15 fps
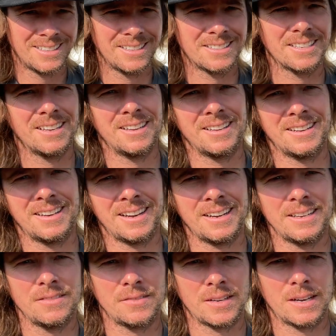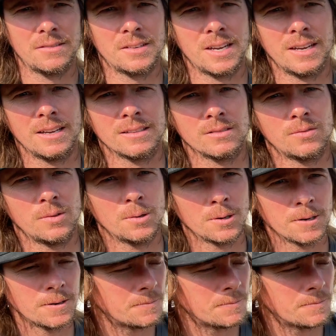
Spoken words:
it's a 95 KS4.